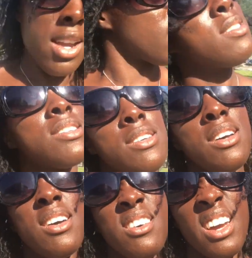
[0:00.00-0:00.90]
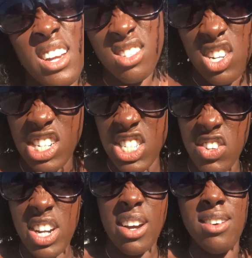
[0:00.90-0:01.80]
I guess my hair's
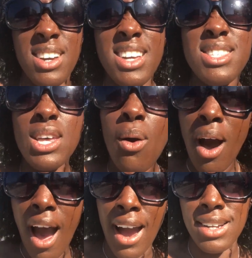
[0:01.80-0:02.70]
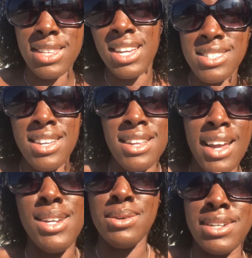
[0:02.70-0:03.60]
crazy right now. It's so hot. I think it's like
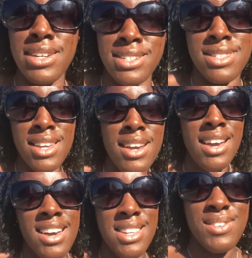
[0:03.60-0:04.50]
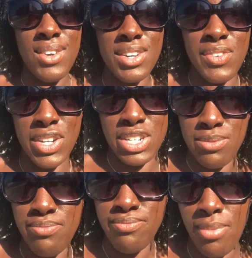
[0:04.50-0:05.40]
91 degrees. It's Florida for you.